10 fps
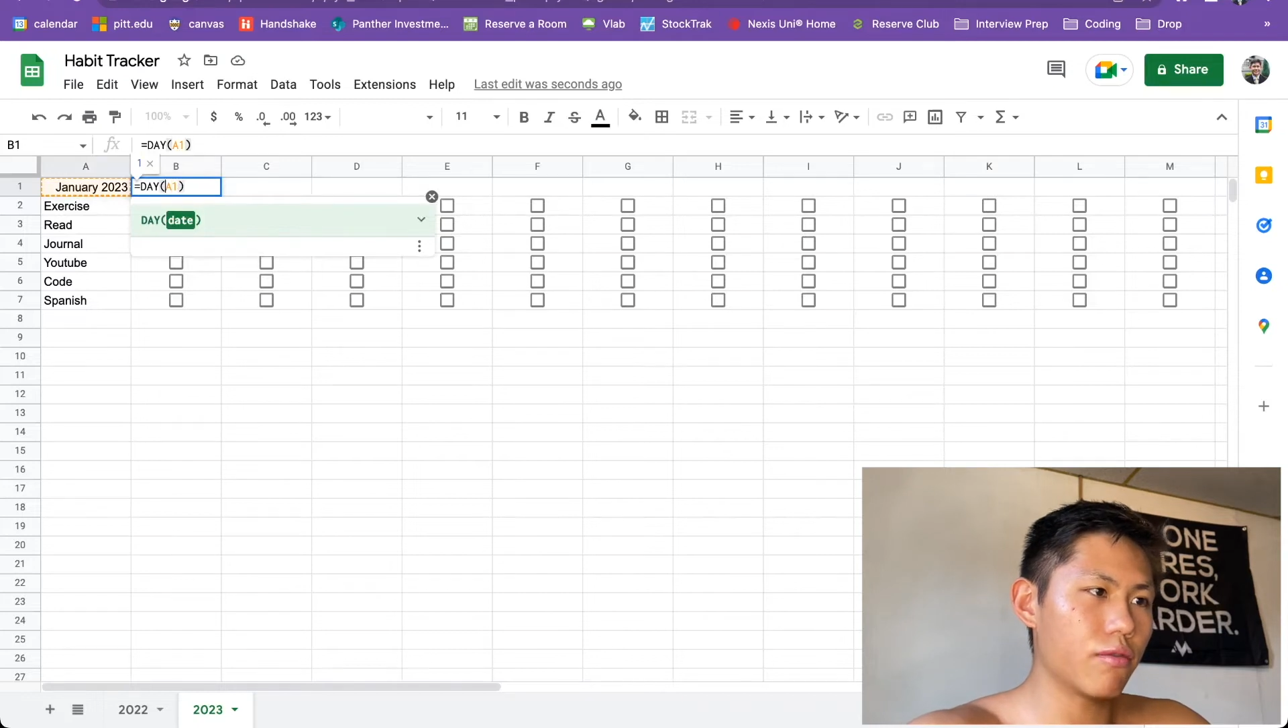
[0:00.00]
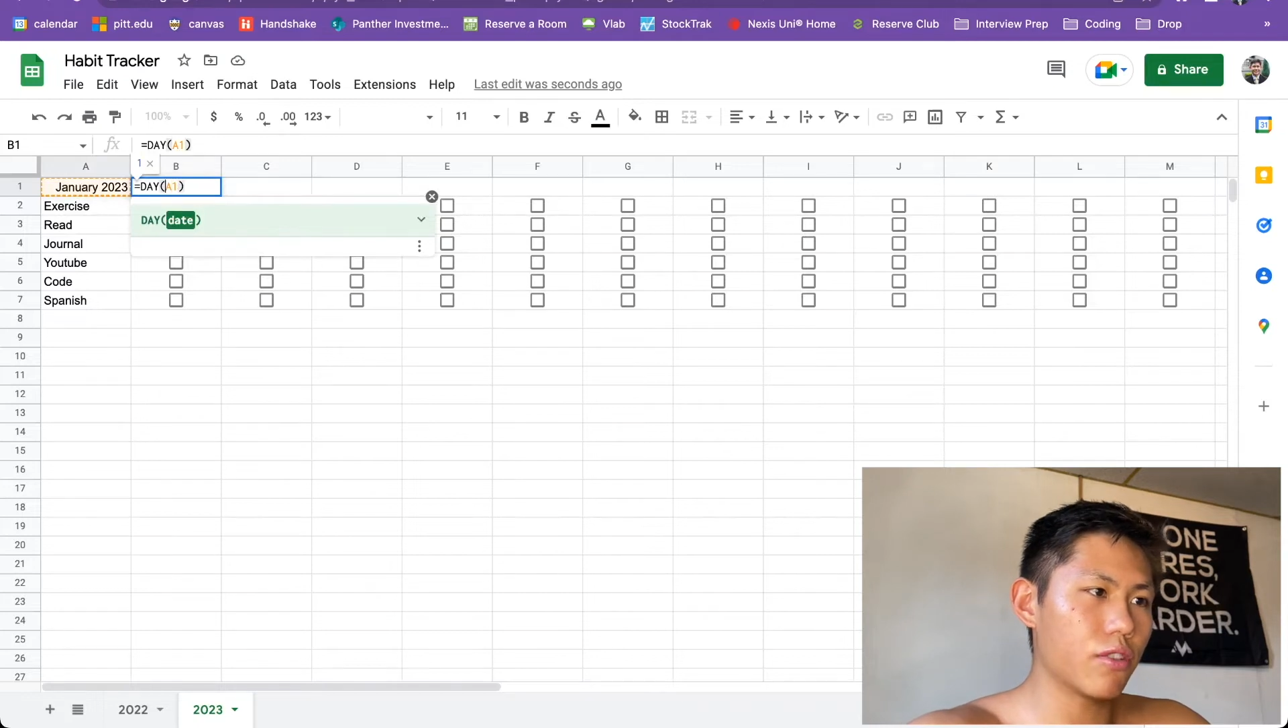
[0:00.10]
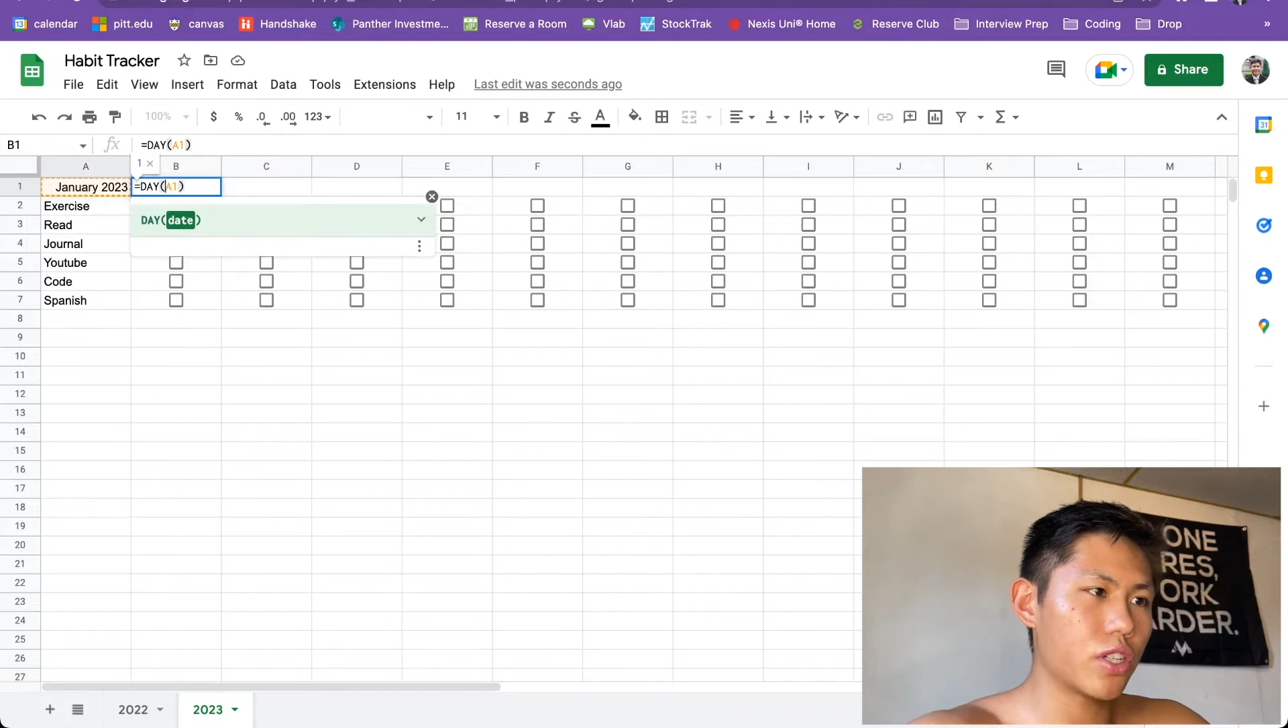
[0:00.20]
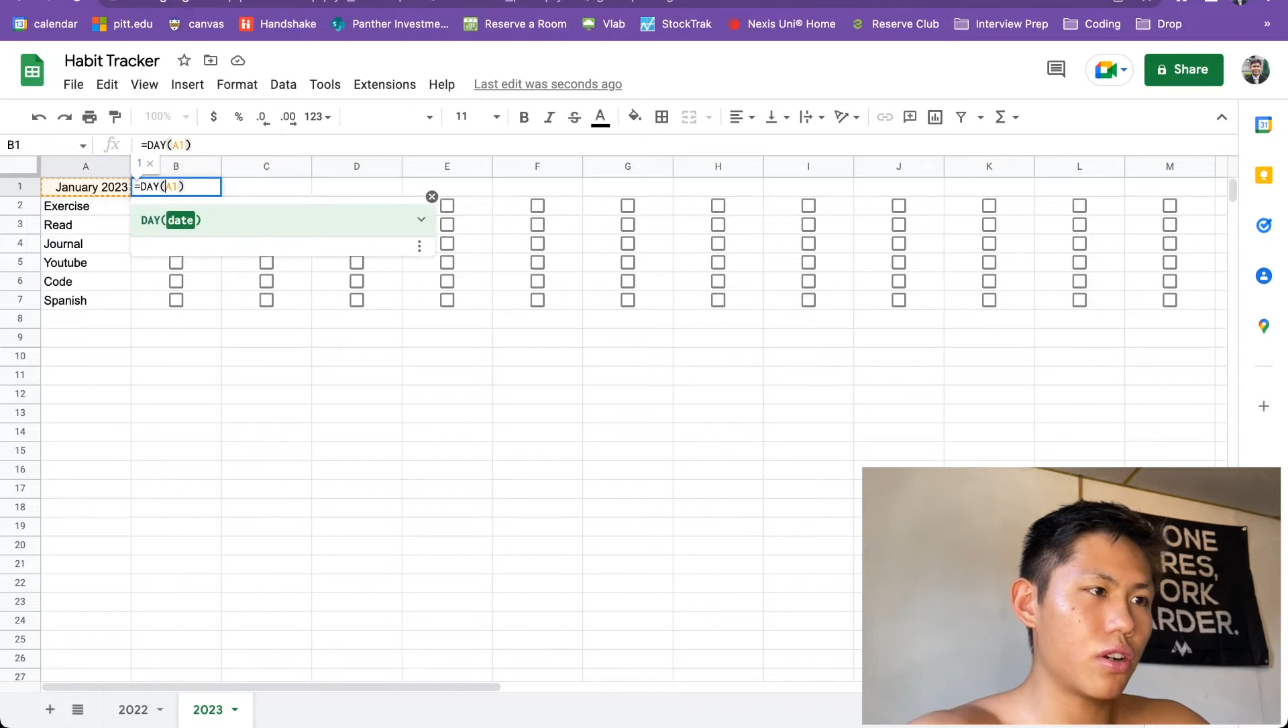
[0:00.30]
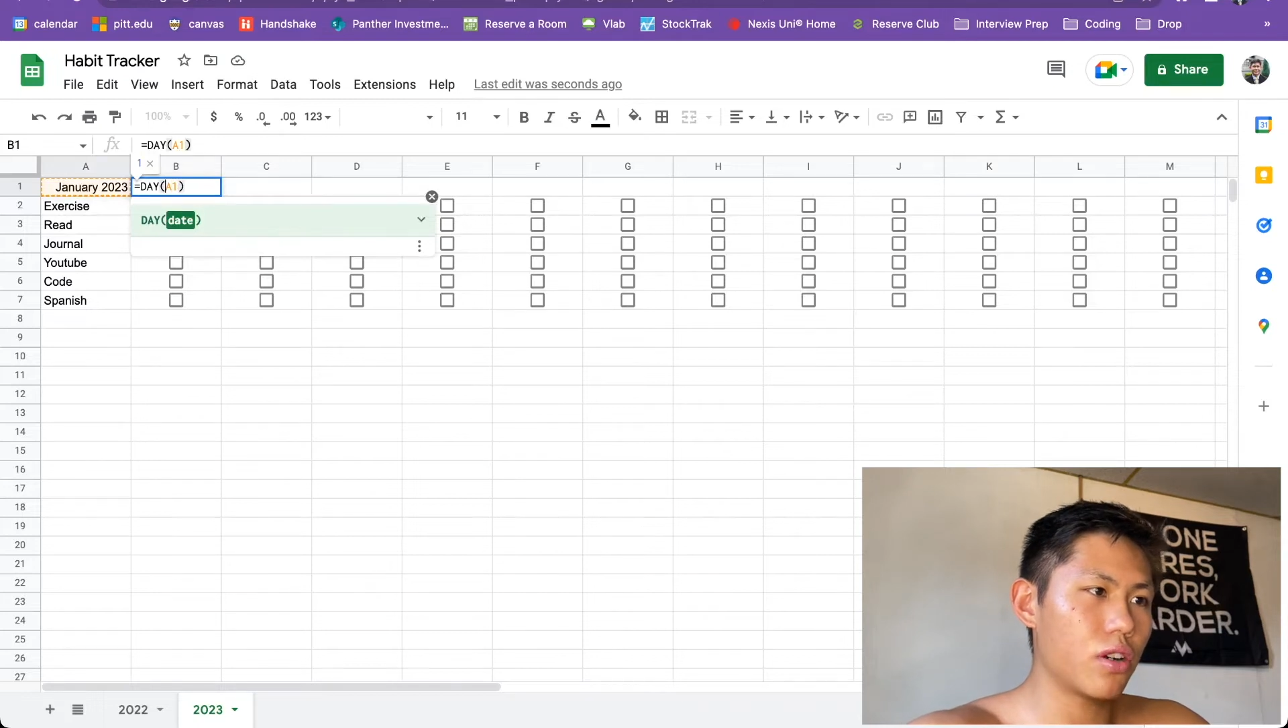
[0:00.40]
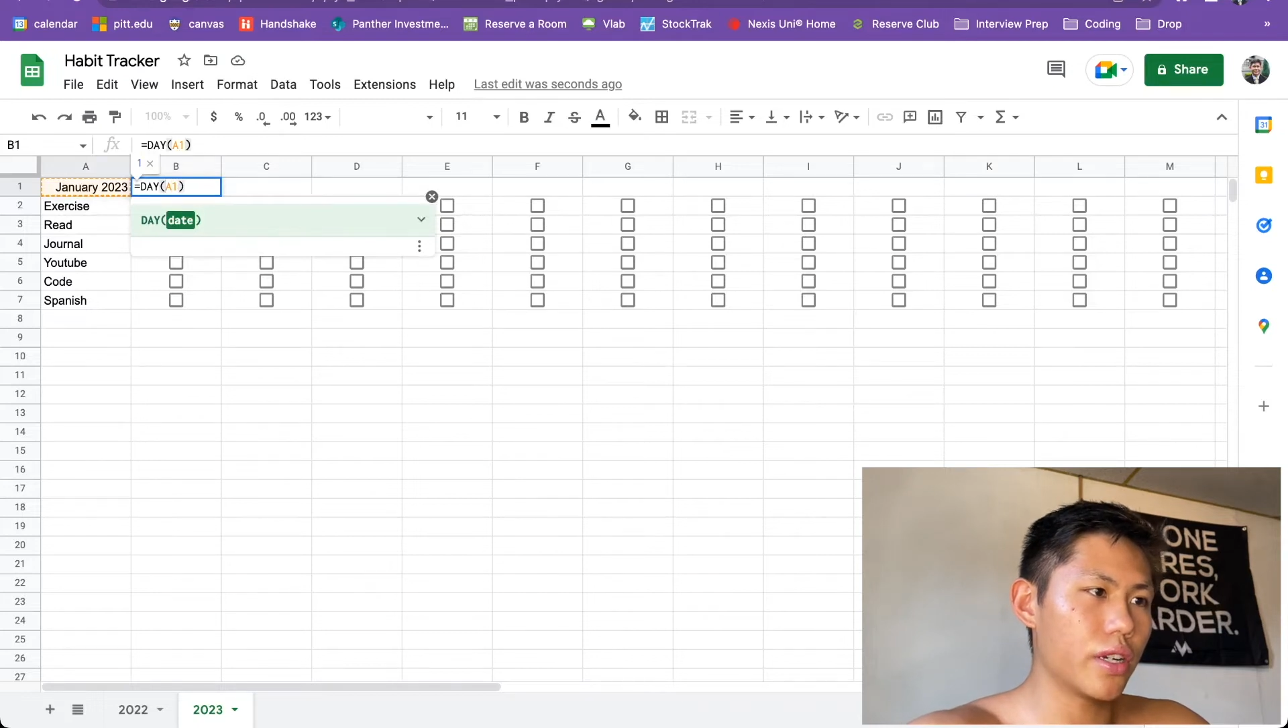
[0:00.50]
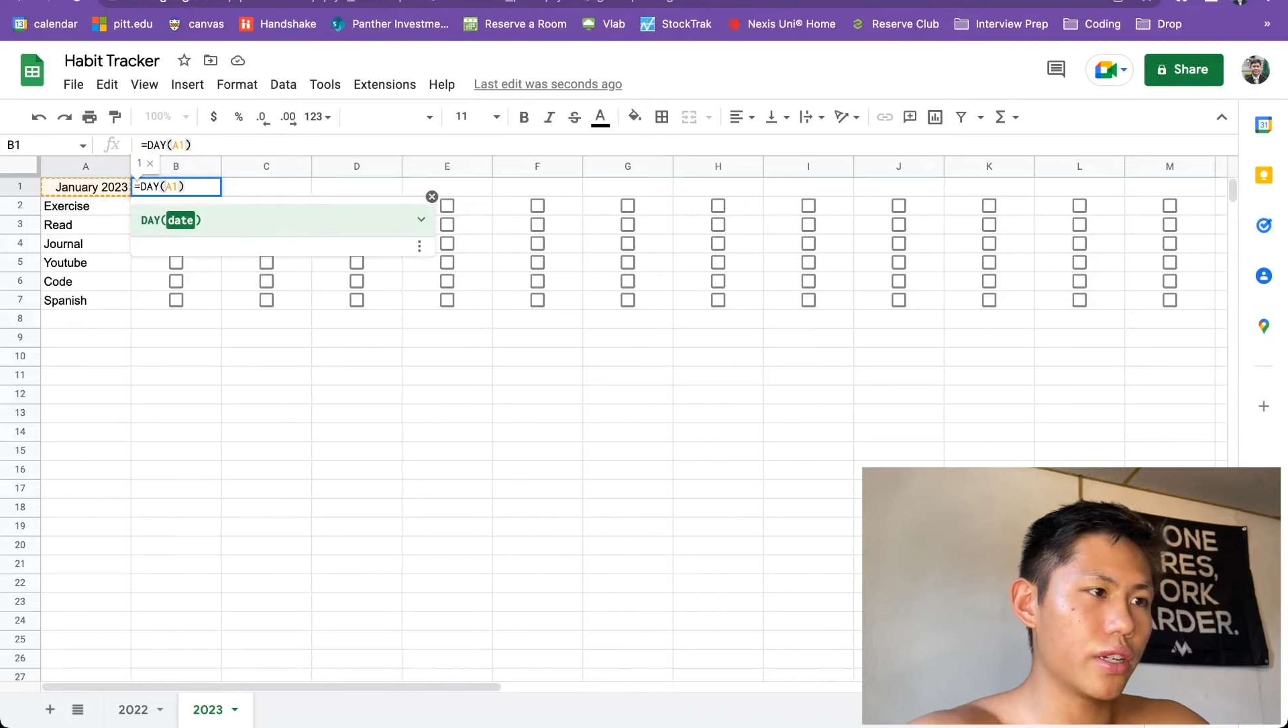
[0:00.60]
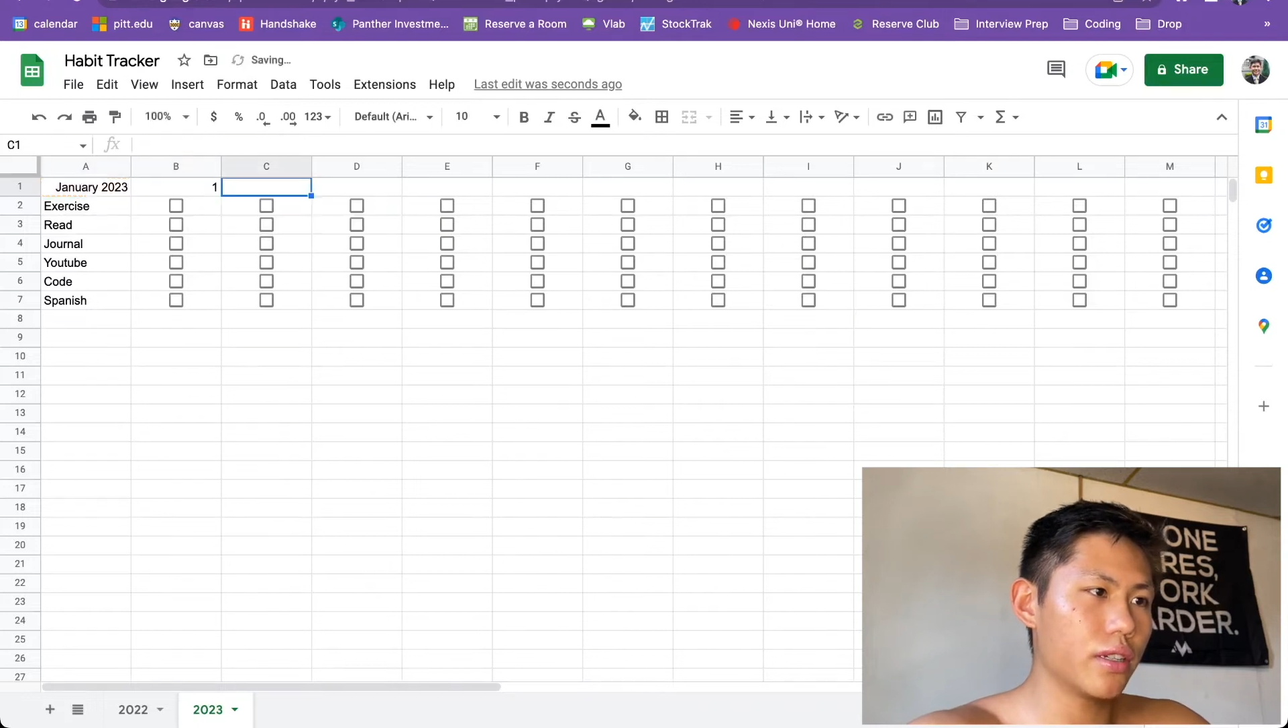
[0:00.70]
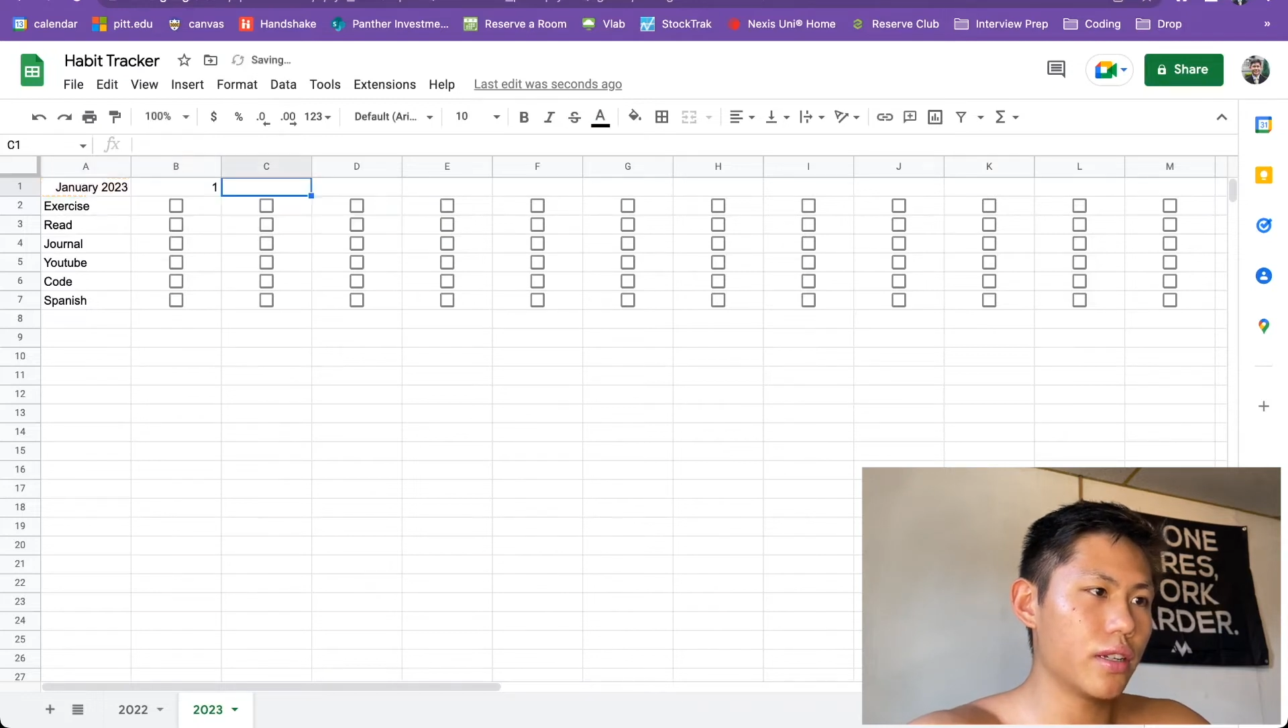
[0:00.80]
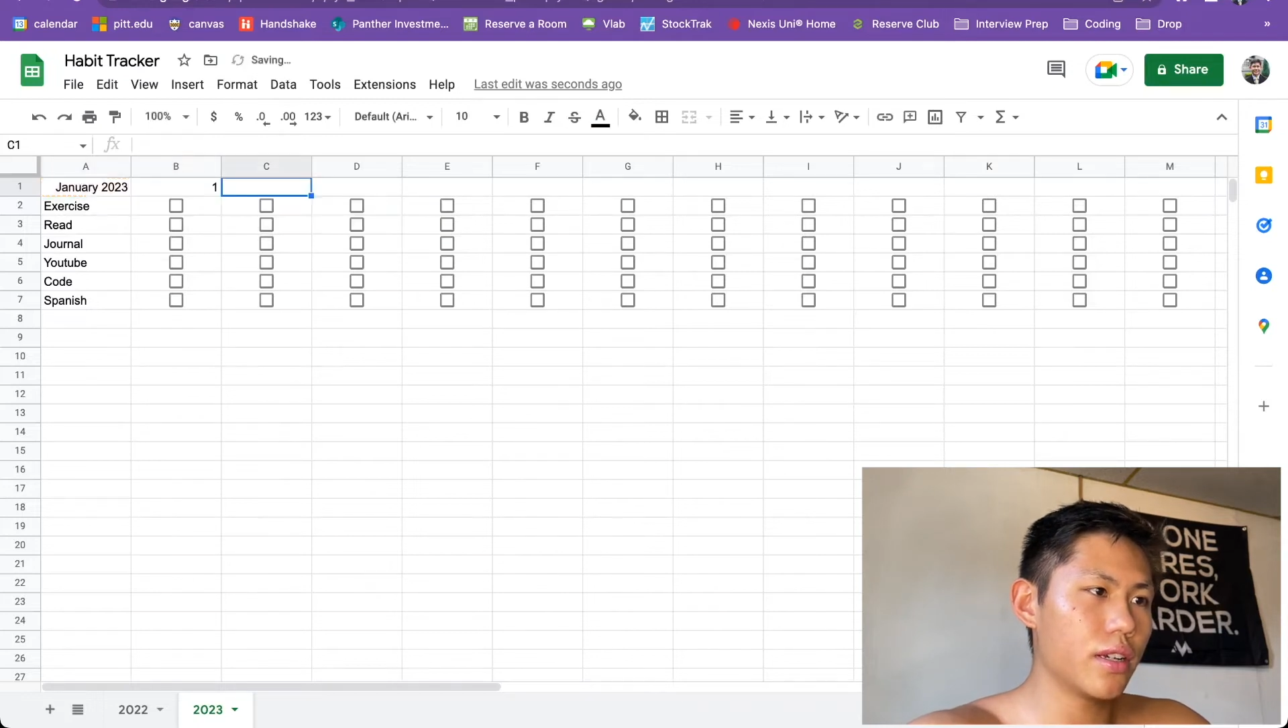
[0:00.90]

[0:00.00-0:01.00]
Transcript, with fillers: returning